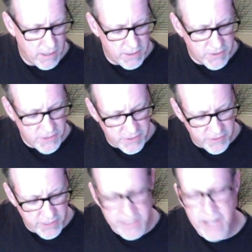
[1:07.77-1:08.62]
G string
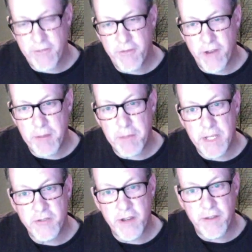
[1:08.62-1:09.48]
2nd fret, B
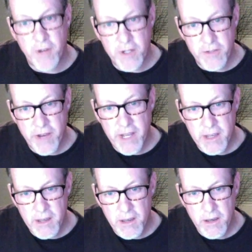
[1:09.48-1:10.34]
string 1st fret.
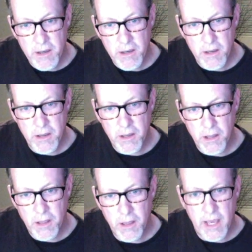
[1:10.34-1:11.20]

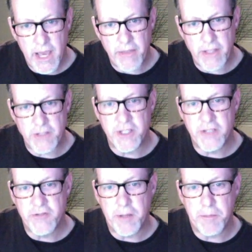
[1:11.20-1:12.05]
And then G
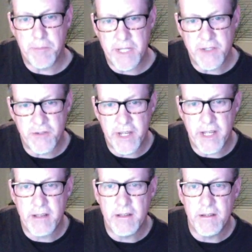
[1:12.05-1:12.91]
string, B
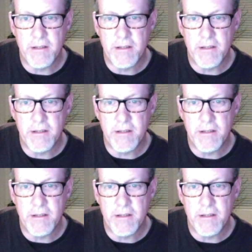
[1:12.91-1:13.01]
string,